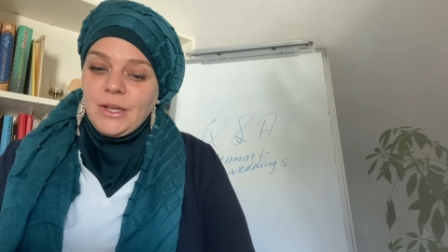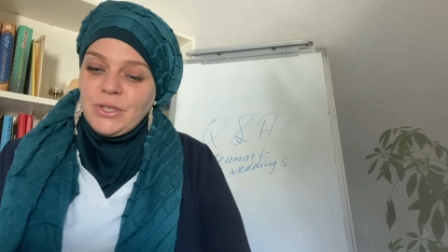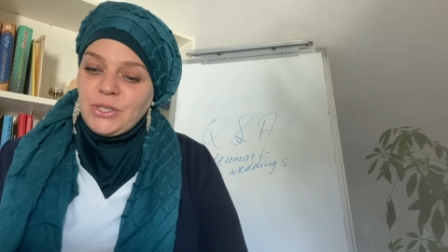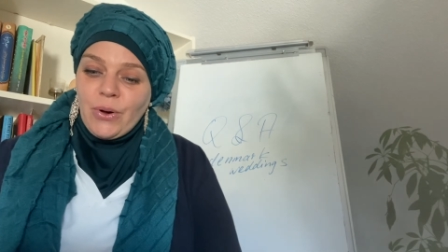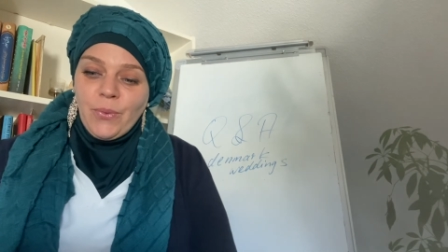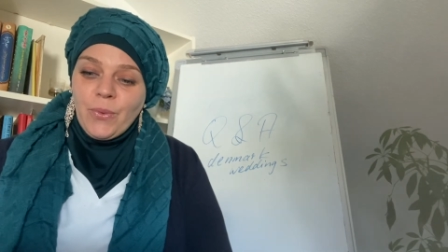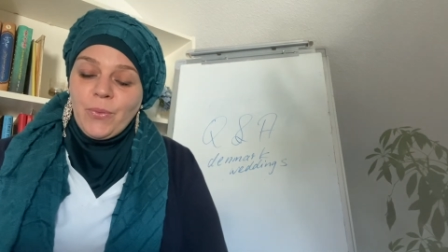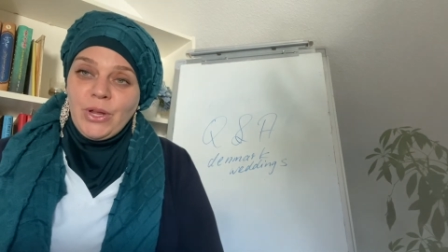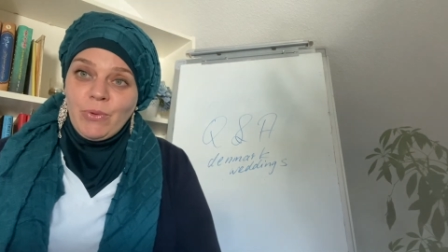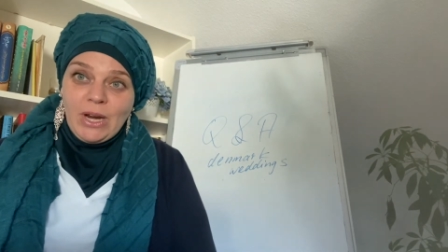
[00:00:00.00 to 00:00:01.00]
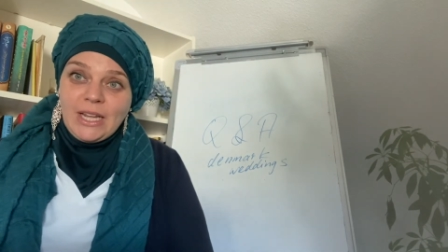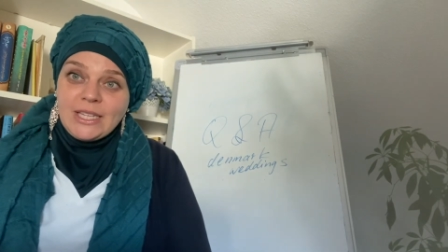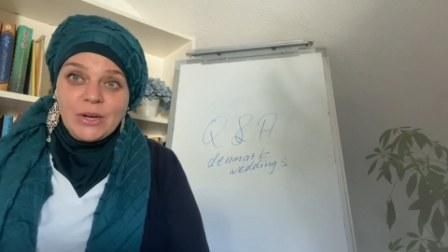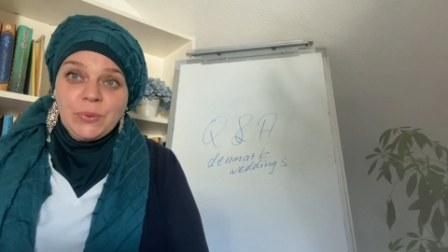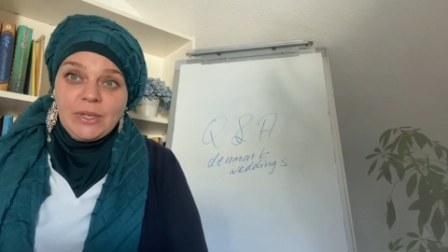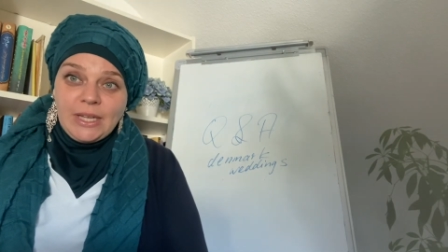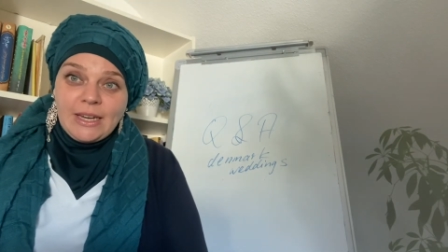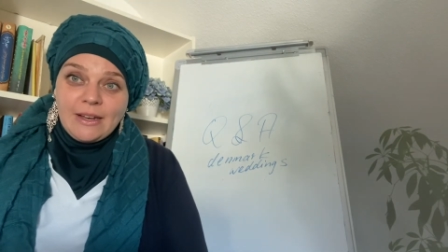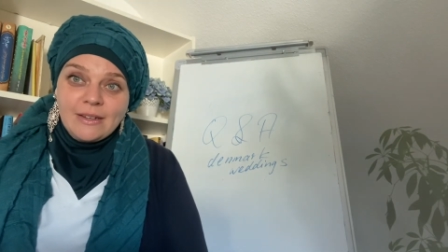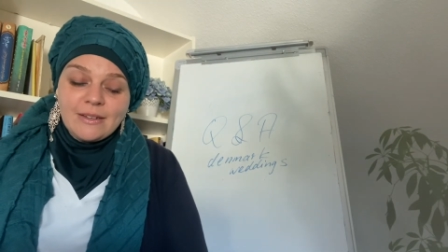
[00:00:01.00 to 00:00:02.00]
So we really don't need
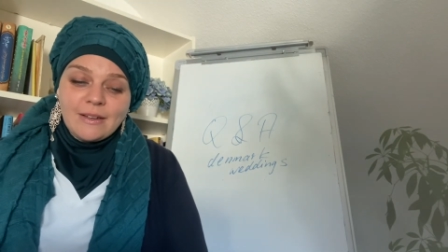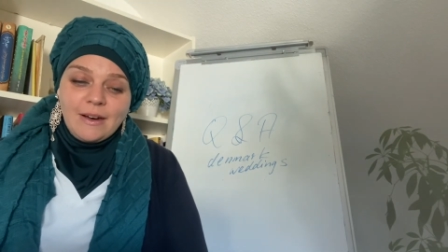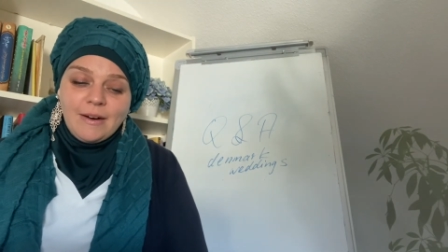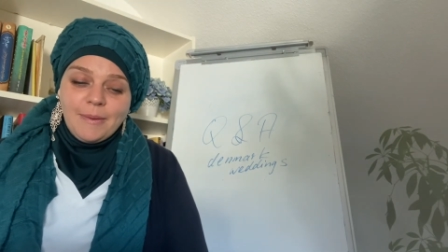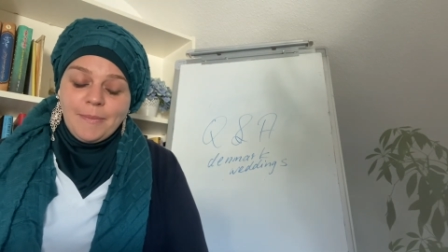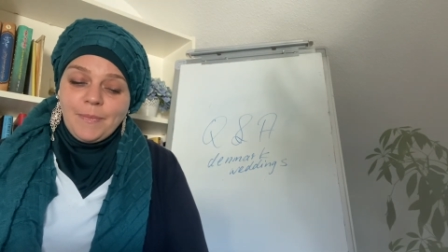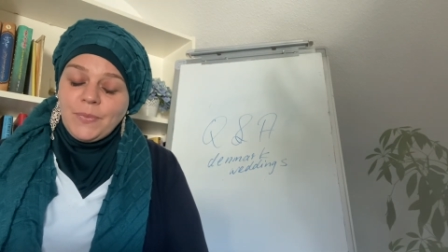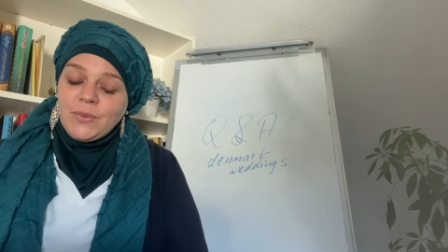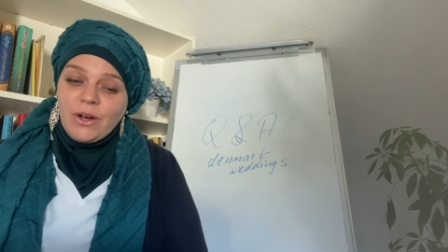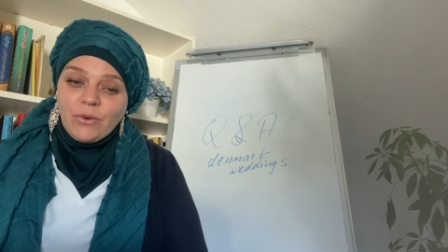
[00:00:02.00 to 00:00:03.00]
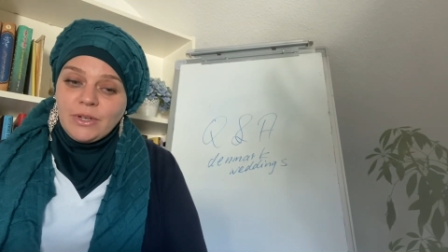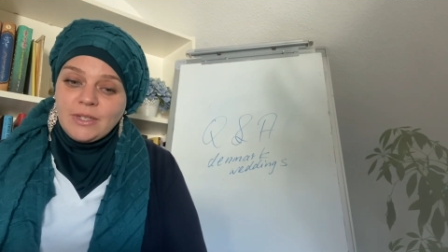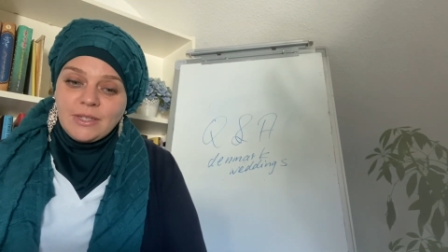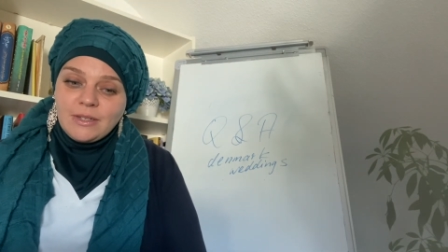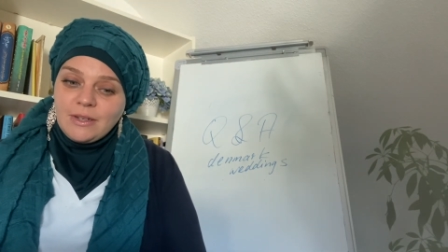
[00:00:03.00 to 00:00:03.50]
it. Don't